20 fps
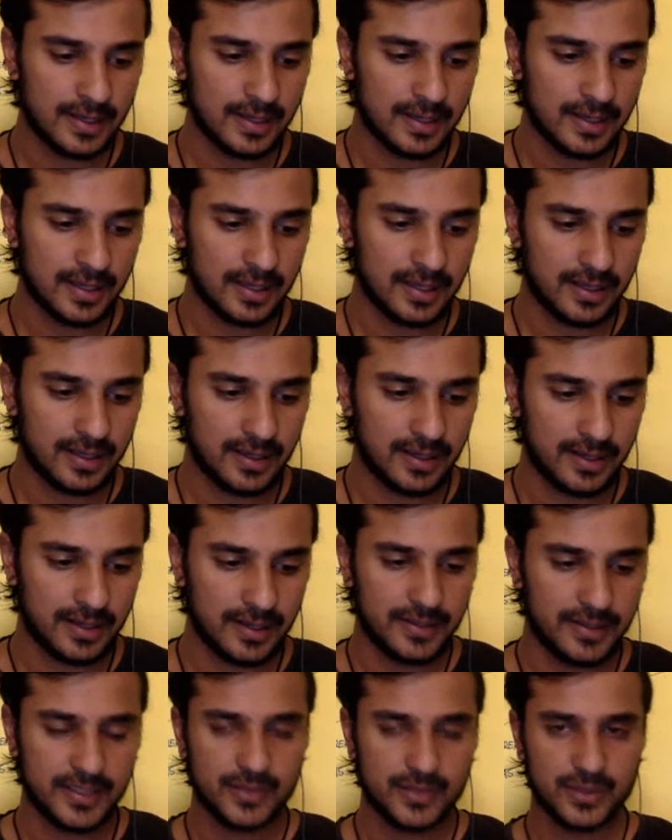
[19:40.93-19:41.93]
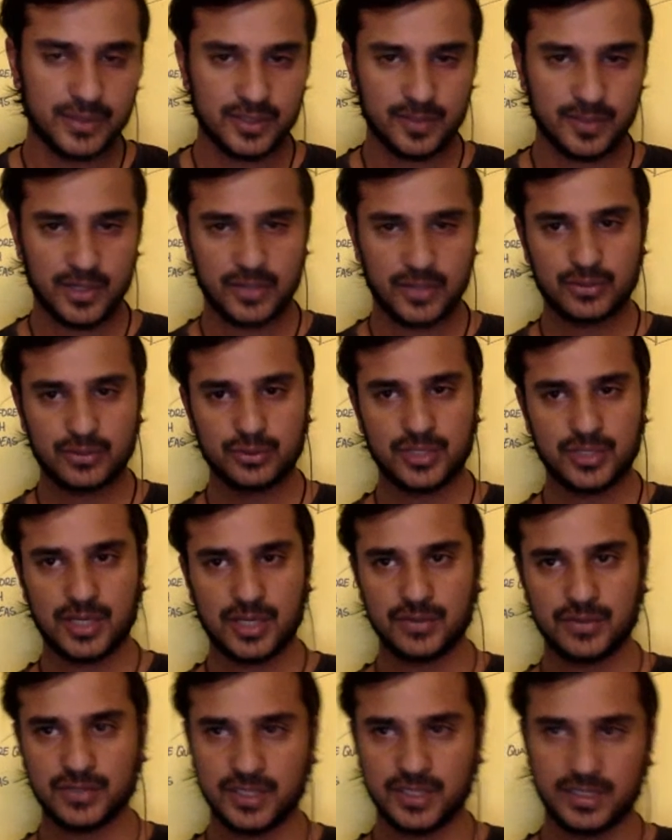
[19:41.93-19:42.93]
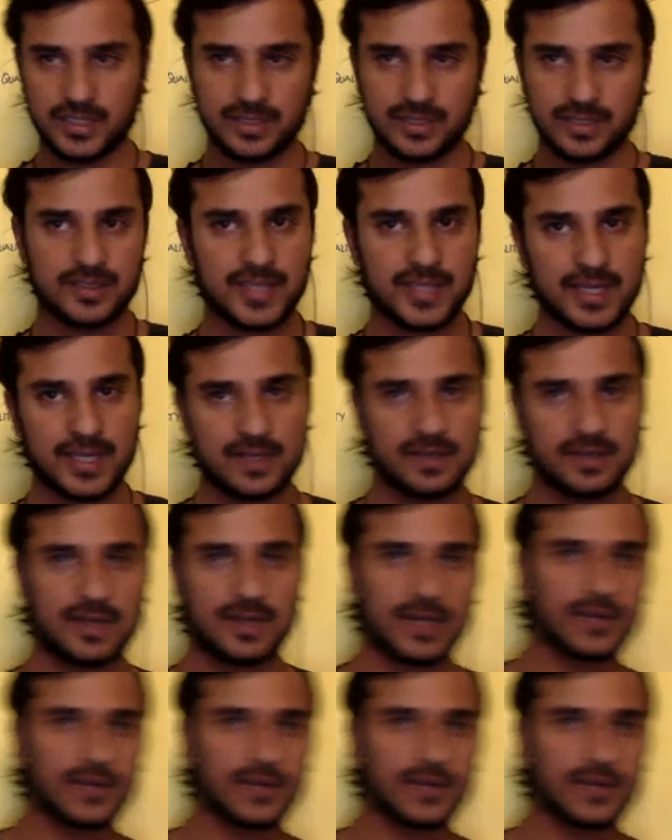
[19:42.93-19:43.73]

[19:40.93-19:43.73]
And this was about 2010.